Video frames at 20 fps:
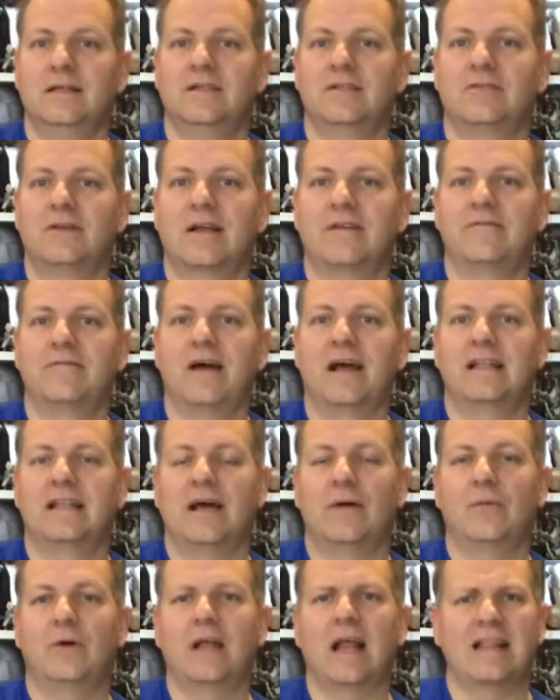try to find
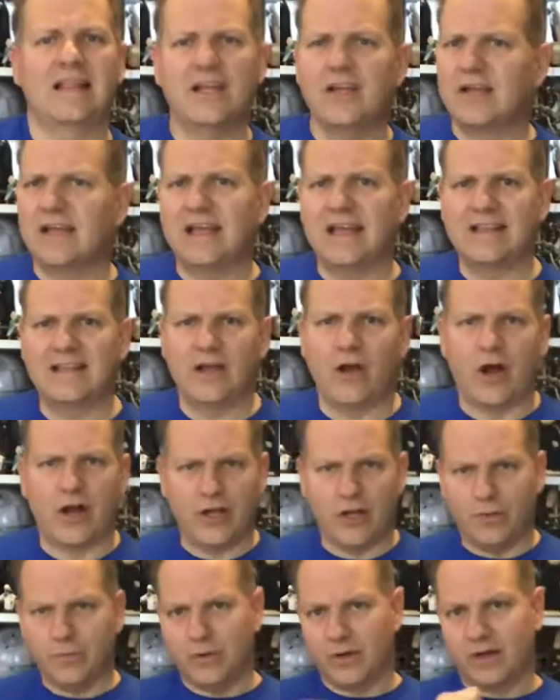that one. I think you can get the
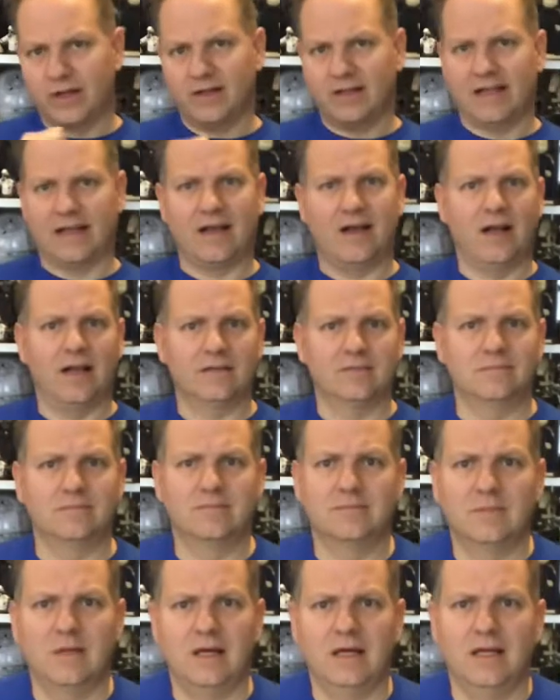audiobook like on,
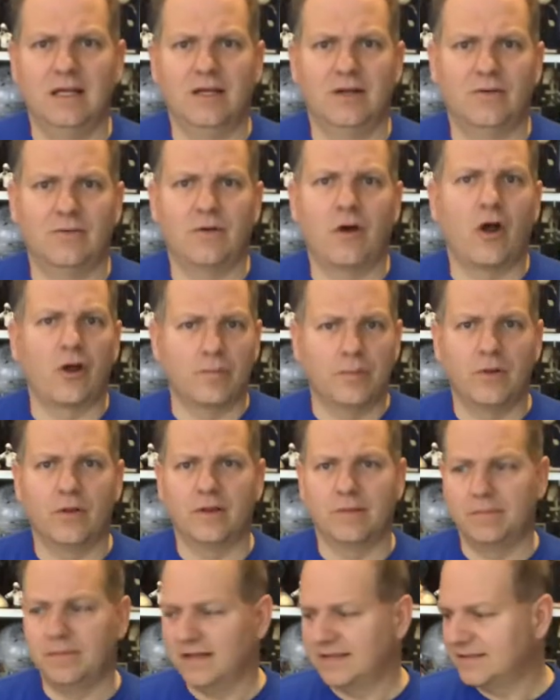Audible
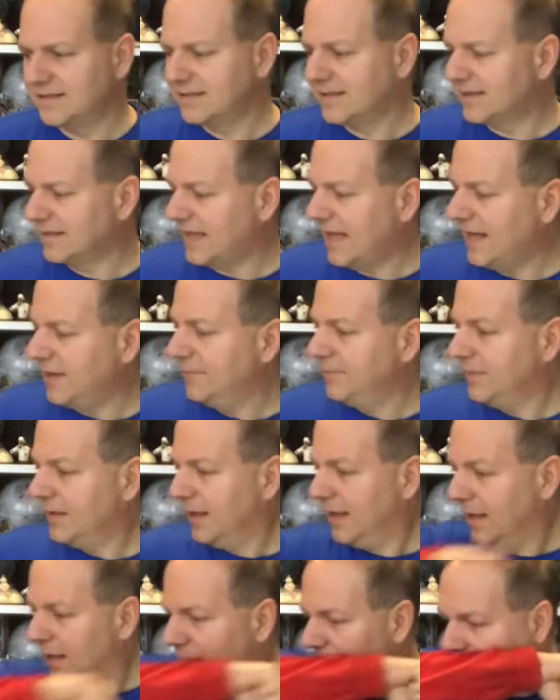and places like that.
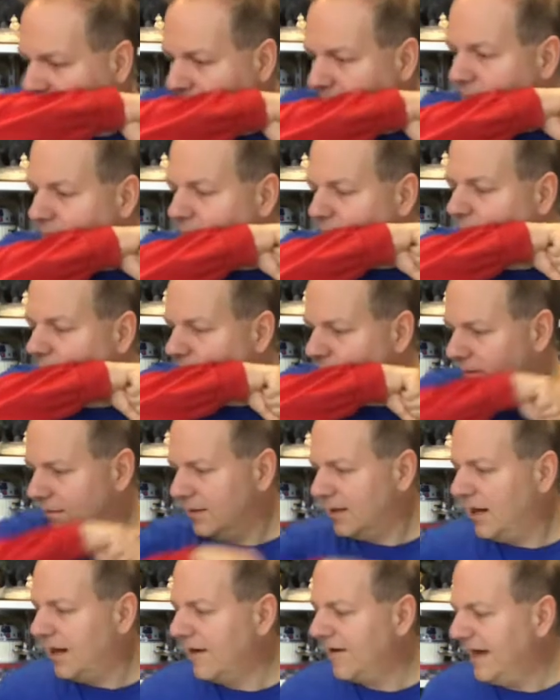All
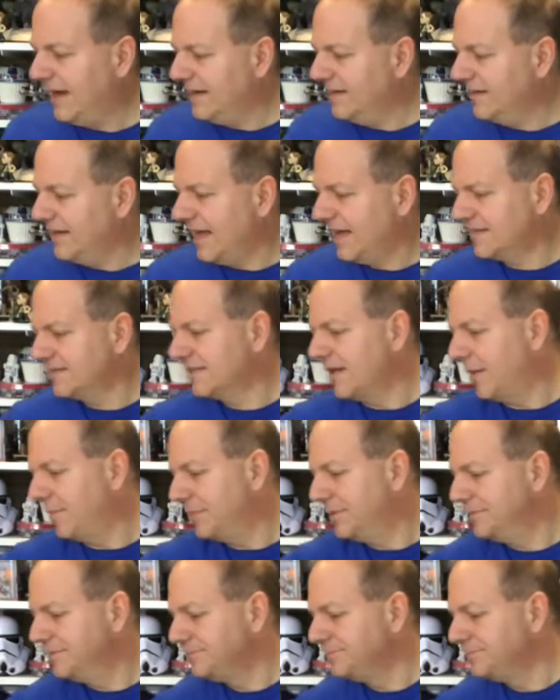right, next up,